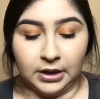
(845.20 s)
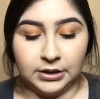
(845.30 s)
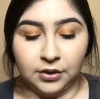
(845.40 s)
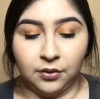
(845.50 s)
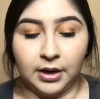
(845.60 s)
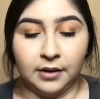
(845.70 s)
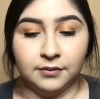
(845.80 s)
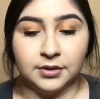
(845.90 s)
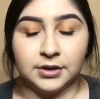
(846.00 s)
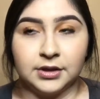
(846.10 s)
so I
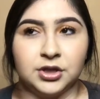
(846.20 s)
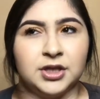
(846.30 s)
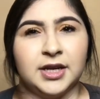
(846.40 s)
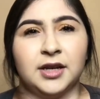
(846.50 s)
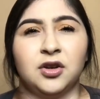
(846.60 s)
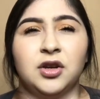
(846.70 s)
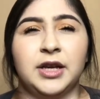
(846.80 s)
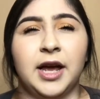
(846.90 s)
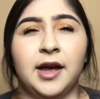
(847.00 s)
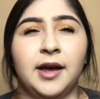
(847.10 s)
was just like, no,
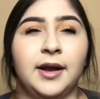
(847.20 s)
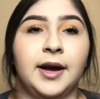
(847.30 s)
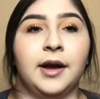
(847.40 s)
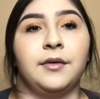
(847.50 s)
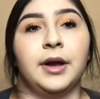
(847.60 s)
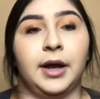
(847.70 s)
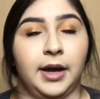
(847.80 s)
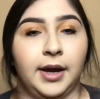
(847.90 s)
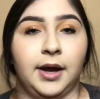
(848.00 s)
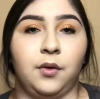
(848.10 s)
yeah, like, I already
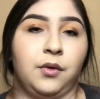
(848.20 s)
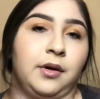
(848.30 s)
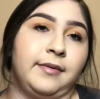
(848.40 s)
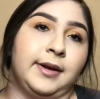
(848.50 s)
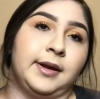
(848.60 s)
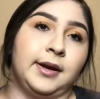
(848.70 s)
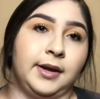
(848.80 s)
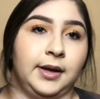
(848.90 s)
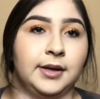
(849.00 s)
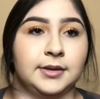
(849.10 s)
ate, or if I didn't
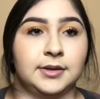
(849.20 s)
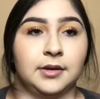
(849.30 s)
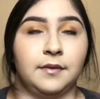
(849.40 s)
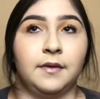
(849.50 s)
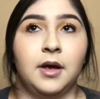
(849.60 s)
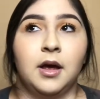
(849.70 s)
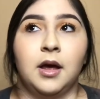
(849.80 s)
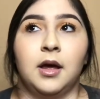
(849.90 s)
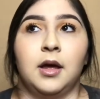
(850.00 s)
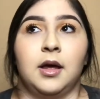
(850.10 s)
eat and stuff.
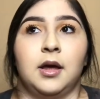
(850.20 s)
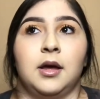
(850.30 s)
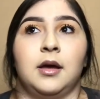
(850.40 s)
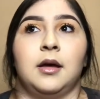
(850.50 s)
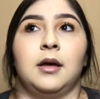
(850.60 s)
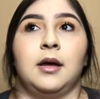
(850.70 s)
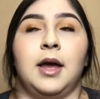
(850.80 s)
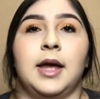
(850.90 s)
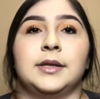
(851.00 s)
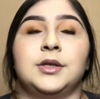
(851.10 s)

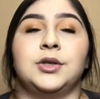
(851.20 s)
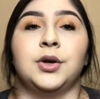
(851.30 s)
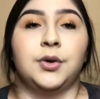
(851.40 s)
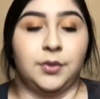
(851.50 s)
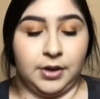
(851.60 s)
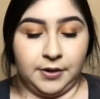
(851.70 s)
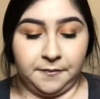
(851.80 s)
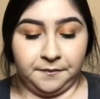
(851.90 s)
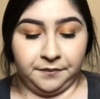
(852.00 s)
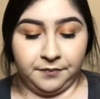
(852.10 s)
And so
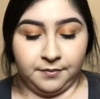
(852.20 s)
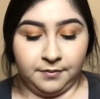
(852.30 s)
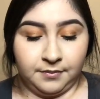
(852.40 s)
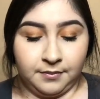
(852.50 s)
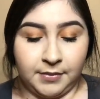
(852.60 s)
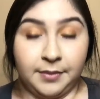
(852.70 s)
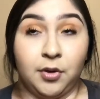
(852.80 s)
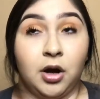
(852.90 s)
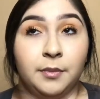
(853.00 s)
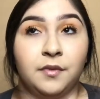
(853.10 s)
my
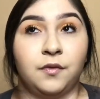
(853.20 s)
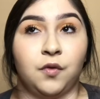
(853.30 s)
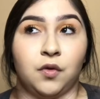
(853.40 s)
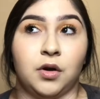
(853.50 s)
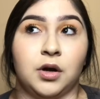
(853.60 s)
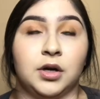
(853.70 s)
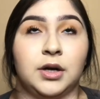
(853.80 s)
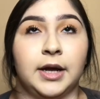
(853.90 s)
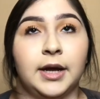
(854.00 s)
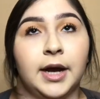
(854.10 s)
mom, before,
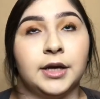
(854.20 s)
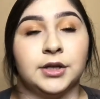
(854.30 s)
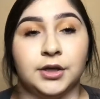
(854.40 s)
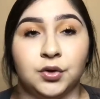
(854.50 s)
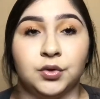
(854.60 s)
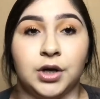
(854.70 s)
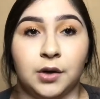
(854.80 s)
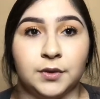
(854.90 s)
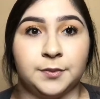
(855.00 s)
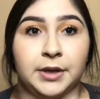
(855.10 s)
like, I told her I
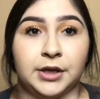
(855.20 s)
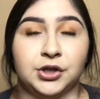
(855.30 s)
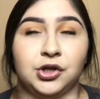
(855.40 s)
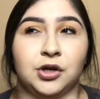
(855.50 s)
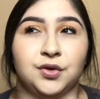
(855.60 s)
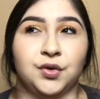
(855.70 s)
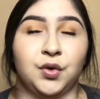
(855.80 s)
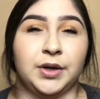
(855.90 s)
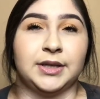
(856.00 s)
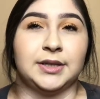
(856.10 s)
was pregnant, she also
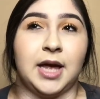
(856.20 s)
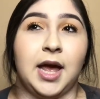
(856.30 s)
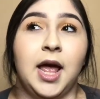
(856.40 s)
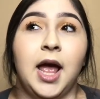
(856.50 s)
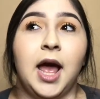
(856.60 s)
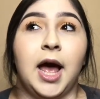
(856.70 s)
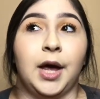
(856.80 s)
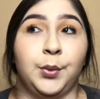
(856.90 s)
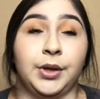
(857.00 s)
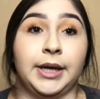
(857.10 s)
noticed that I
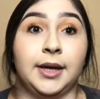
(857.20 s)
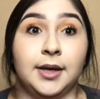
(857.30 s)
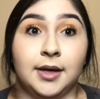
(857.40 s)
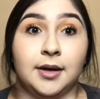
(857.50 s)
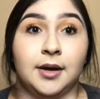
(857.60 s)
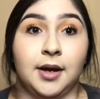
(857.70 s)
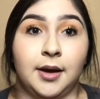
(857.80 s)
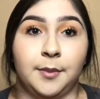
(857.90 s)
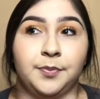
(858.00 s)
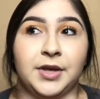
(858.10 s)
would eat
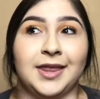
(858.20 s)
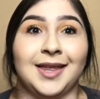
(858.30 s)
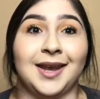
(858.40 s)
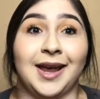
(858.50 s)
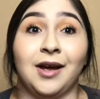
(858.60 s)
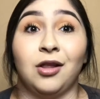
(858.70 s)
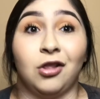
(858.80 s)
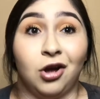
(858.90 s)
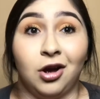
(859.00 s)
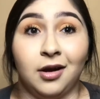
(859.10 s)
in the night a
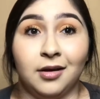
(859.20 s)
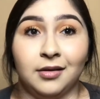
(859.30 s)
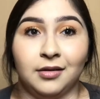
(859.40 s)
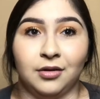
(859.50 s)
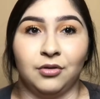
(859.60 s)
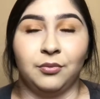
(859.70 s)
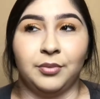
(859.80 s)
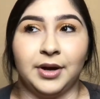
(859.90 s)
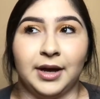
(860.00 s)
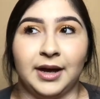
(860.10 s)
lot, but